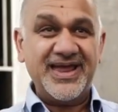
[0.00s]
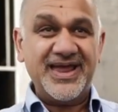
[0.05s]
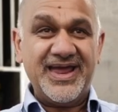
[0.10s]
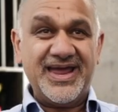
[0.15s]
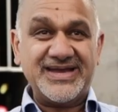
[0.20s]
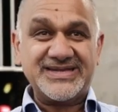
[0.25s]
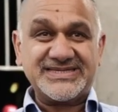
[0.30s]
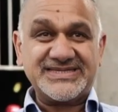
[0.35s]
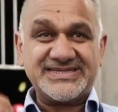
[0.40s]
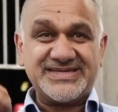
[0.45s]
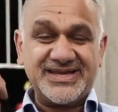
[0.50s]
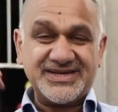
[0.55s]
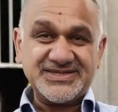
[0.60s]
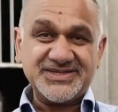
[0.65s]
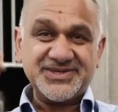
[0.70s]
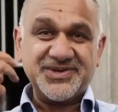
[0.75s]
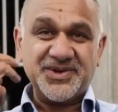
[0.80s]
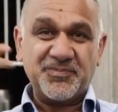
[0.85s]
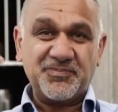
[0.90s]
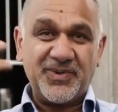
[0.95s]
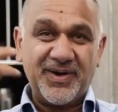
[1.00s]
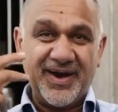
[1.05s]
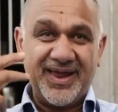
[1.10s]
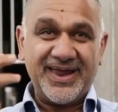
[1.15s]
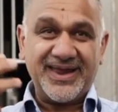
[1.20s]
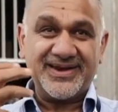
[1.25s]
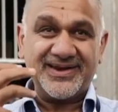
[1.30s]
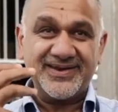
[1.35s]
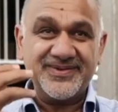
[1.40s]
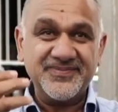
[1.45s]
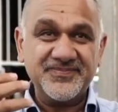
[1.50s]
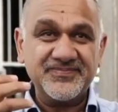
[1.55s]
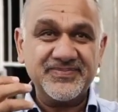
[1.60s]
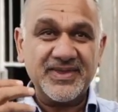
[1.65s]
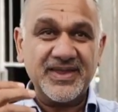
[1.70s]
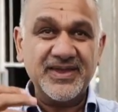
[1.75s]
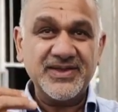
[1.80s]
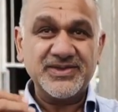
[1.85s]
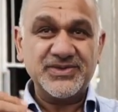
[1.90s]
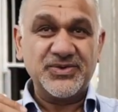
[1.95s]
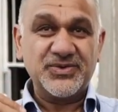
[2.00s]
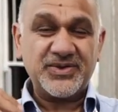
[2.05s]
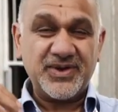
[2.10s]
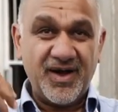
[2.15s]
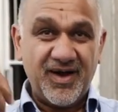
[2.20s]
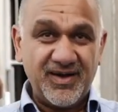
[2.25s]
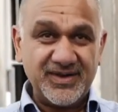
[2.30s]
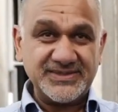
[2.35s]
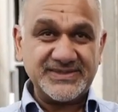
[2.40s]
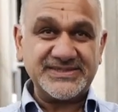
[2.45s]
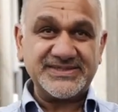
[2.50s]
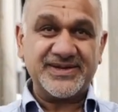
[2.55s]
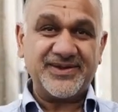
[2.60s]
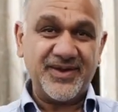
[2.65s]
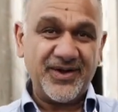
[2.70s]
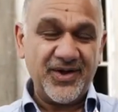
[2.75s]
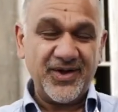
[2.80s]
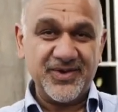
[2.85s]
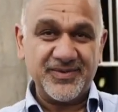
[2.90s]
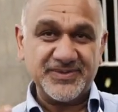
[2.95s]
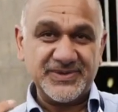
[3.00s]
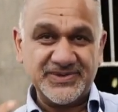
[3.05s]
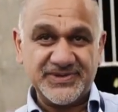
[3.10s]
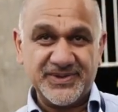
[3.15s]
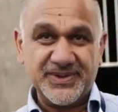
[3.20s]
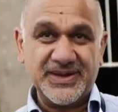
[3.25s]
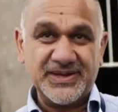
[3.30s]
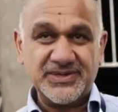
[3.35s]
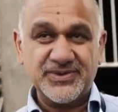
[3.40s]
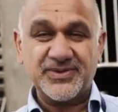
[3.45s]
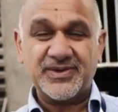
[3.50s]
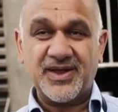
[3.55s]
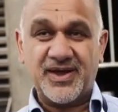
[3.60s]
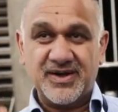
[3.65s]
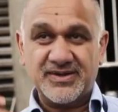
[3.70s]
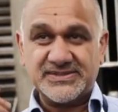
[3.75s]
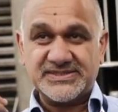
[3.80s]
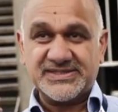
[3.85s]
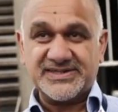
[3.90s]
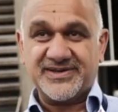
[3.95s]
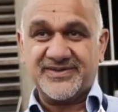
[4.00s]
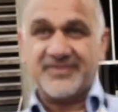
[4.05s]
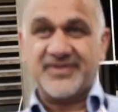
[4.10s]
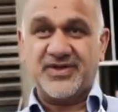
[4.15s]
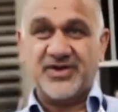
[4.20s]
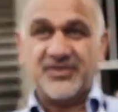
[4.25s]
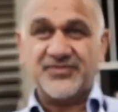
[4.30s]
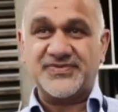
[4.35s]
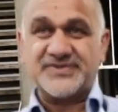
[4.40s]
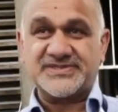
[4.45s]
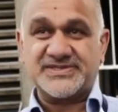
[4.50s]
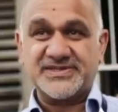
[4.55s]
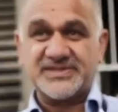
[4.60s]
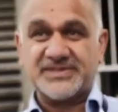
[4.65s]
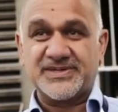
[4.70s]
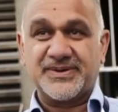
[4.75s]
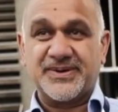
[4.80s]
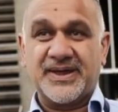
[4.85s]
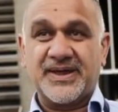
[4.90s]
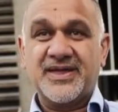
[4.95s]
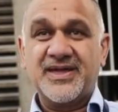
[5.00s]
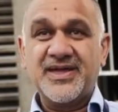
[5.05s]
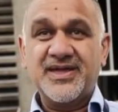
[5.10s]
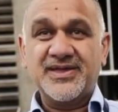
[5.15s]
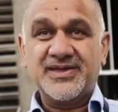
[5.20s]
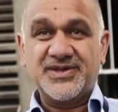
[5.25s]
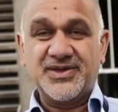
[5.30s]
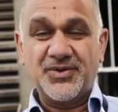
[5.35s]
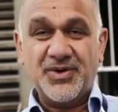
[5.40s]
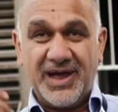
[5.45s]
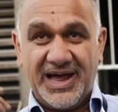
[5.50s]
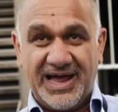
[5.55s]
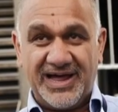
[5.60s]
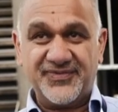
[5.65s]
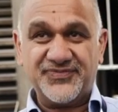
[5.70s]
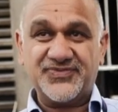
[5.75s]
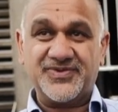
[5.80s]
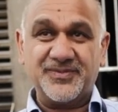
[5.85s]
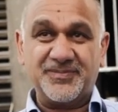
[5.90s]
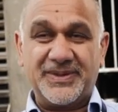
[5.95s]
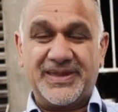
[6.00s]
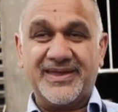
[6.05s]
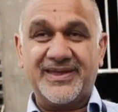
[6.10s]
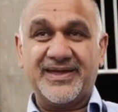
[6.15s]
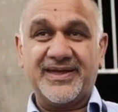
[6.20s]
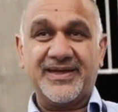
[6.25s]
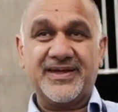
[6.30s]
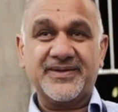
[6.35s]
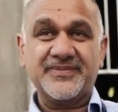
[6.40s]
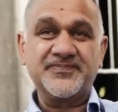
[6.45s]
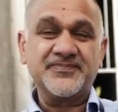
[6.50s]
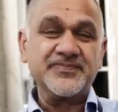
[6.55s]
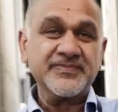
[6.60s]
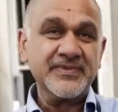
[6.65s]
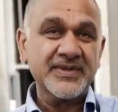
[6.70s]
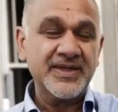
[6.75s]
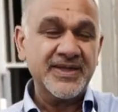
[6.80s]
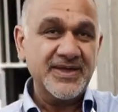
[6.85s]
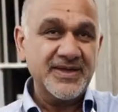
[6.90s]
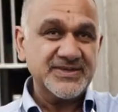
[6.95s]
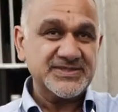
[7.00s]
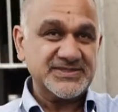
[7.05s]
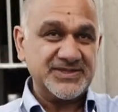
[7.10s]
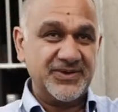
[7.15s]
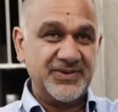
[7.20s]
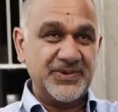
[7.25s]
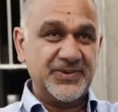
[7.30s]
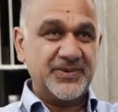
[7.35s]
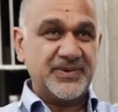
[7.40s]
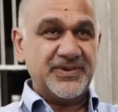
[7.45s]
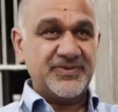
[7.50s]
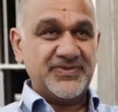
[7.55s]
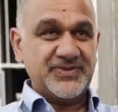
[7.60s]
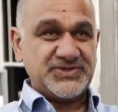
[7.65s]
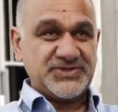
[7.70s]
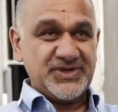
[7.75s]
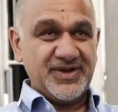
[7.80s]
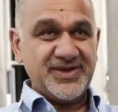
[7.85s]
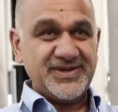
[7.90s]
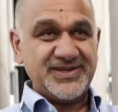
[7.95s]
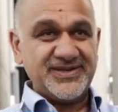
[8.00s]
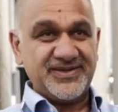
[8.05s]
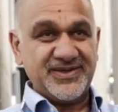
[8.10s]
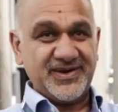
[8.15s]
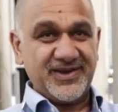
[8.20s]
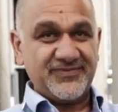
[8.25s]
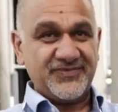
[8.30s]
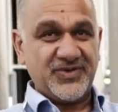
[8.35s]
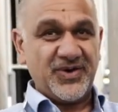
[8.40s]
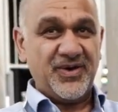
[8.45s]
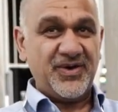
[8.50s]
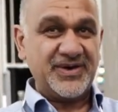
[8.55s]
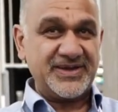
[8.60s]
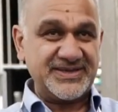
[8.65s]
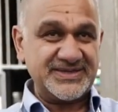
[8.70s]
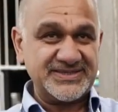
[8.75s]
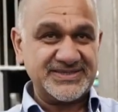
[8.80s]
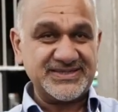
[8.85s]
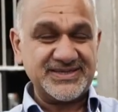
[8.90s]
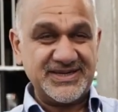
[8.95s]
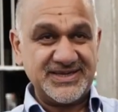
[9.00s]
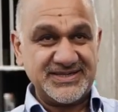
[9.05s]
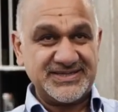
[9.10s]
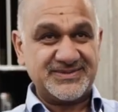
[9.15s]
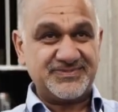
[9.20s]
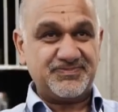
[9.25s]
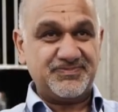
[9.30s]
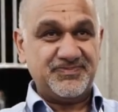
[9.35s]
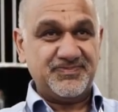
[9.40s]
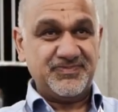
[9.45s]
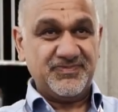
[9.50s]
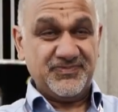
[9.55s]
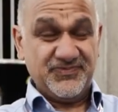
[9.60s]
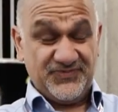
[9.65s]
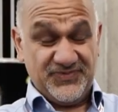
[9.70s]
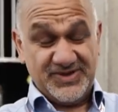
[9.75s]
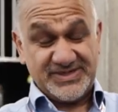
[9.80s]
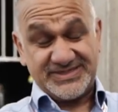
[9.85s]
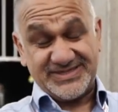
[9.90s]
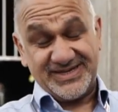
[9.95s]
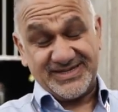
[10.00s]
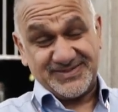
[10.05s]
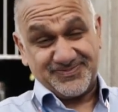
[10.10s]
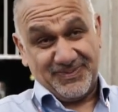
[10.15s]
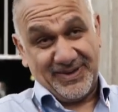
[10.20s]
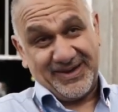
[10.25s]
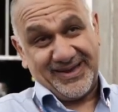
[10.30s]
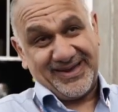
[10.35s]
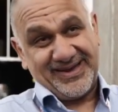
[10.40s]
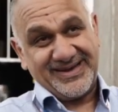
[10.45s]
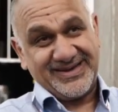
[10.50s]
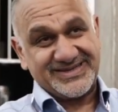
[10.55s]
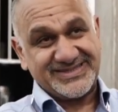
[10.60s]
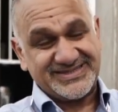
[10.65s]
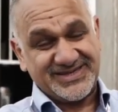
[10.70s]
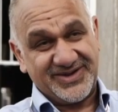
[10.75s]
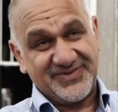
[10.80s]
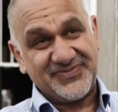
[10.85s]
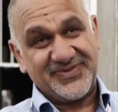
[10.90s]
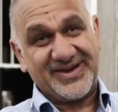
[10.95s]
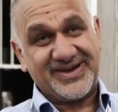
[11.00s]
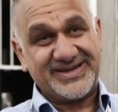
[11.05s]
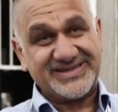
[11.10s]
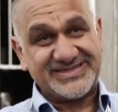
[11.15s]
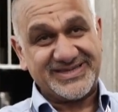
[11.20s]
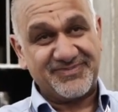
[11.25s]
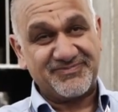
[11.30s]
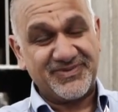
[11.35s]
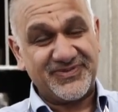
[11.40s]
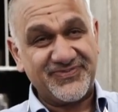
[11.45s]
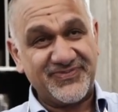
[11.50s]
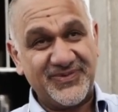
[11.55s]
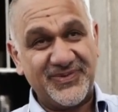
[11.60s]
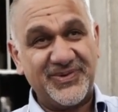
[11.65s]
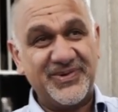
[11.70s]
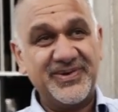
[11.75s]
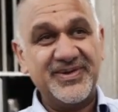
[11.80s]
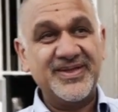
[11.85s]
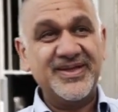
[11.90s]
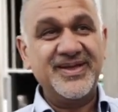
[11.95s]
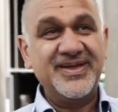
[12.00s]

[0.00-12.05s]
It sticks in your brain. You can't sit at home and do it. You can't sit in the office and do it. You have to be here. So the journey that I've got is firstly, it's bucket list stuff, like I said before.